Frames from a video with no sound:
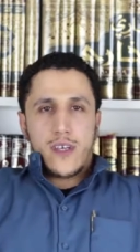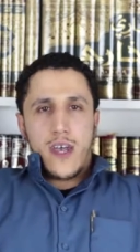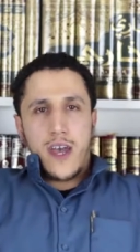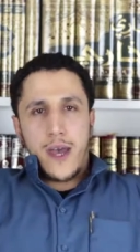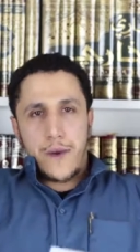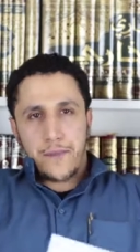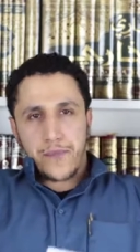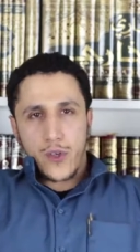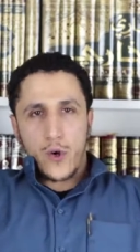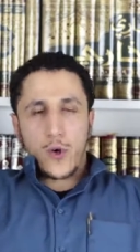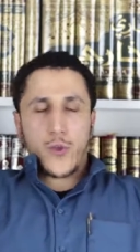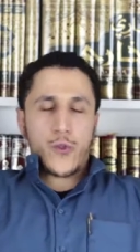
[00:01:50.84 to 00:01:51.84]
the
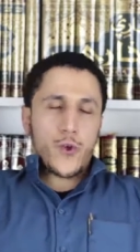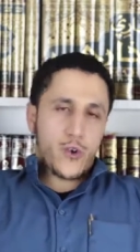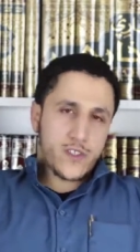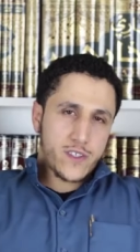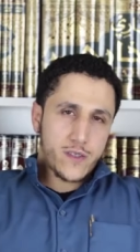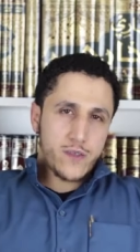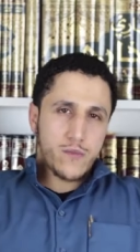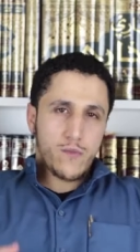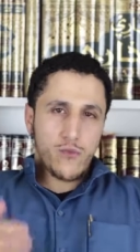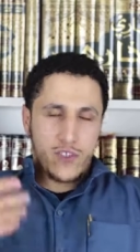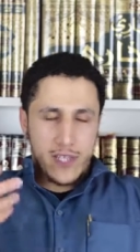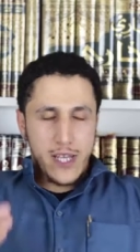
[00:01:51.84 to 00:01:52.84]
Orthodox
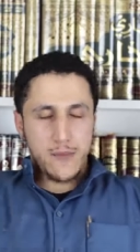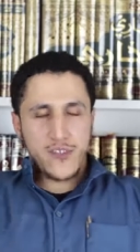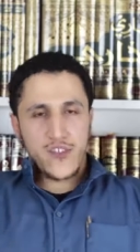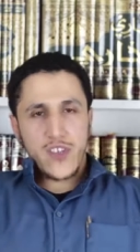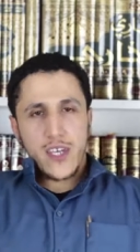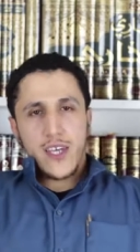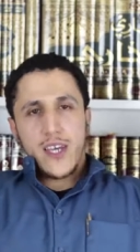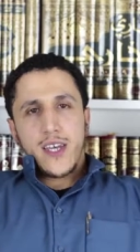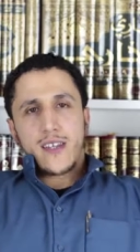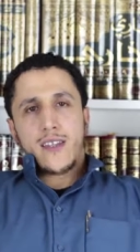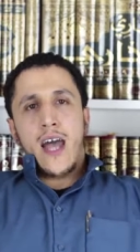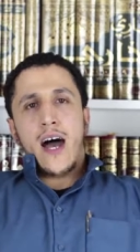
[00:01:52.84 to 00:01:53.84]
Muslims,
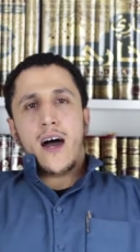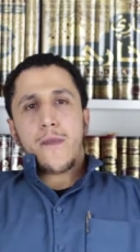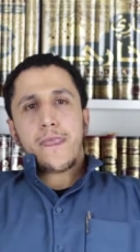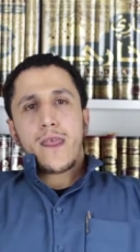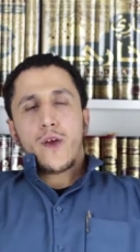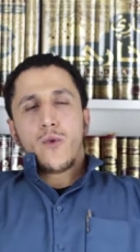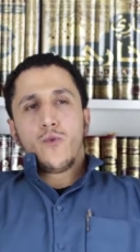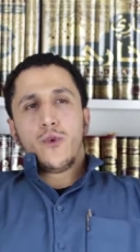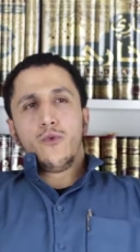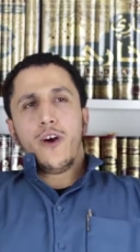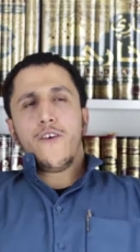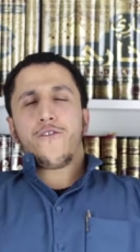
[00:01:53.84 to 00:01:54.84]
that
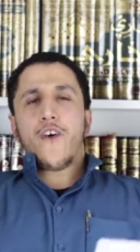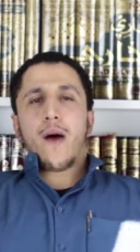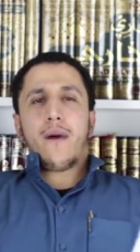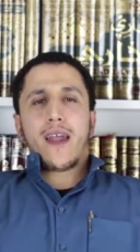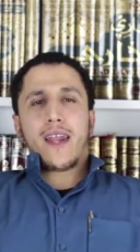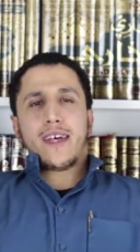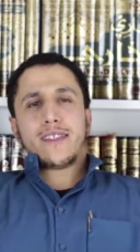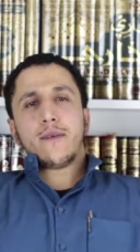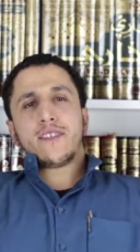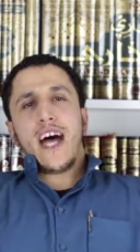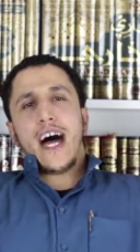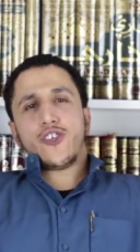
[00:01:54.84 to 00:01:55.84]
when you affirm Allah's
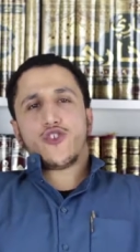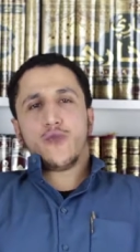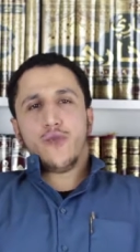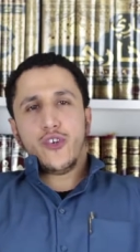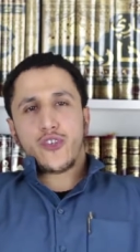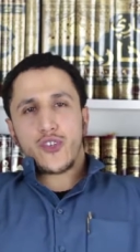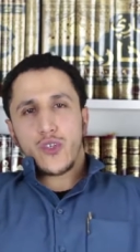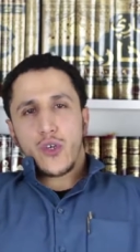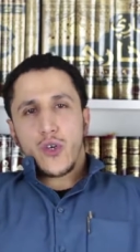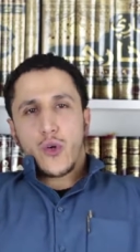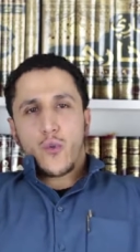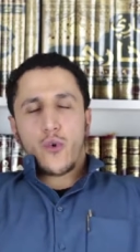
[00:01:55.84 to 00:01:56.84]
names and attributes,
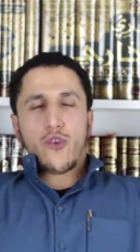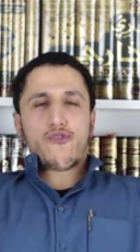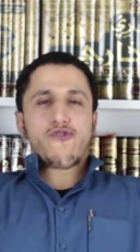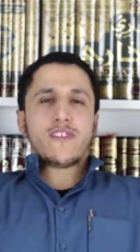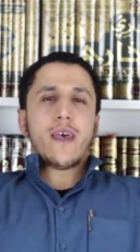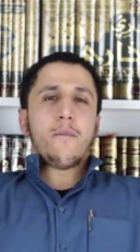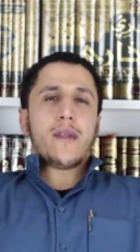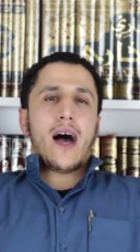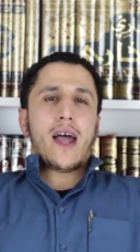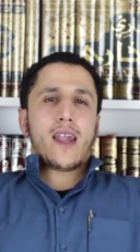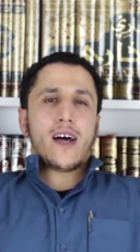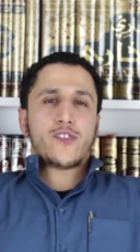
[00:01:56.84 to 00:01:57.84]
we don't
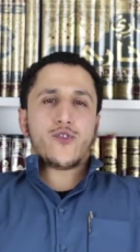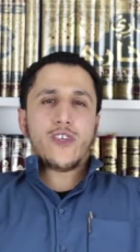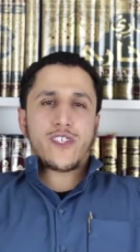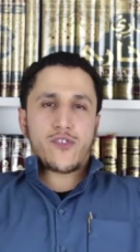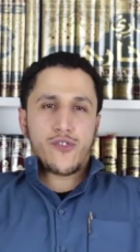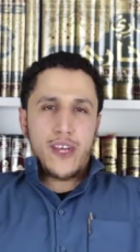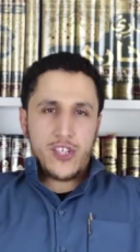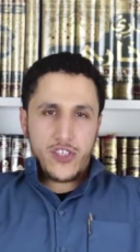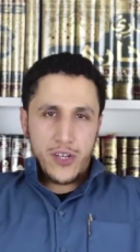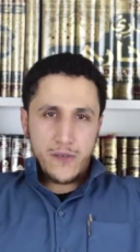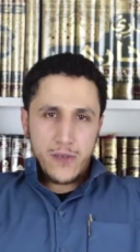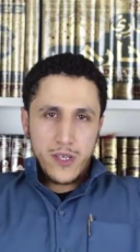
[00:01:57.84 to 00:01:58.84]
resemble Allah to His
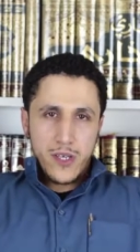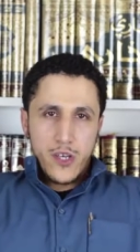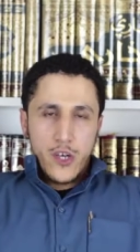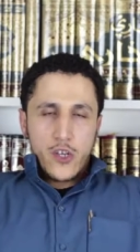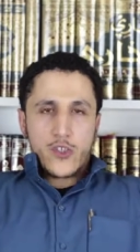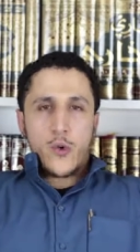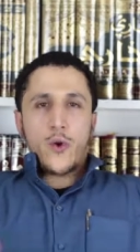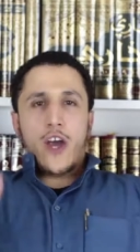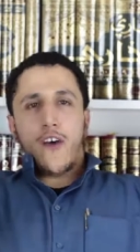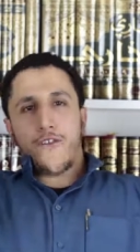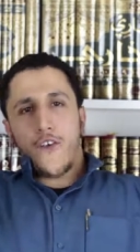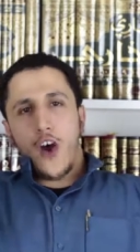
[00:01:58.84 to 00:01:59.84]
creation. So
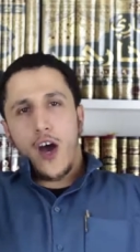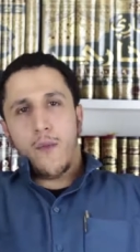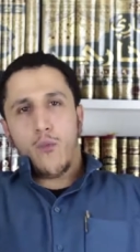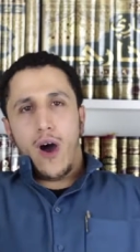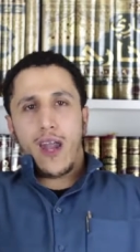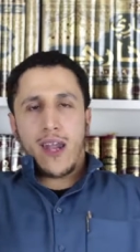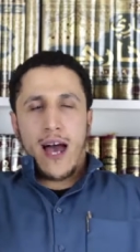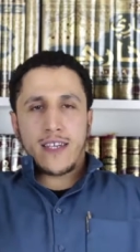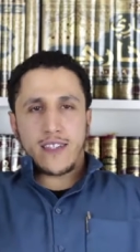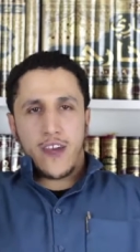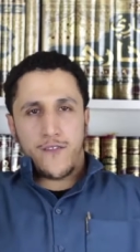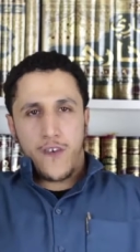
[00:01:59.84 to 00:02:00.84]
we affirm what
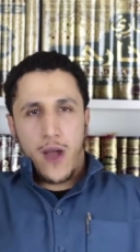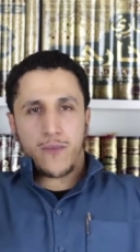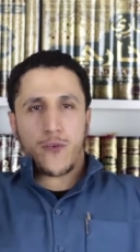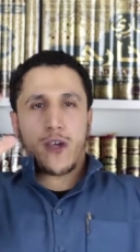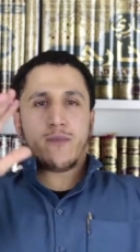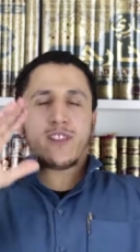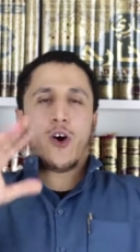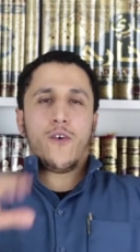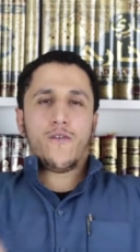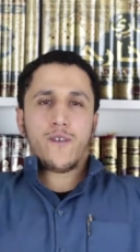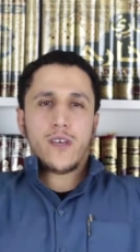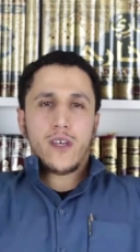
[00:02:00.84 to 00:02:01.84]
Allah has affirmed for
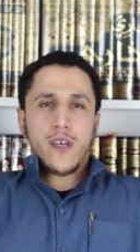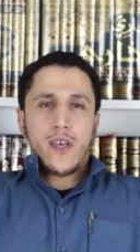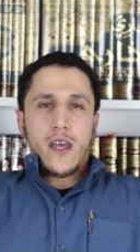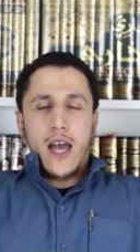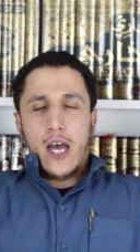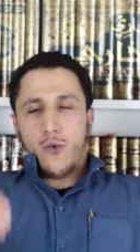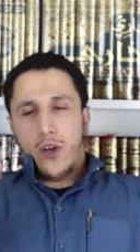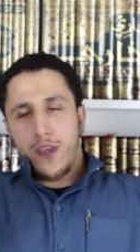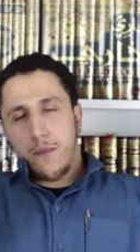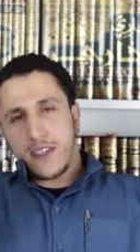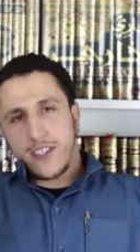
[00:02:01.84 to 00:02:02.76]
Himself and what the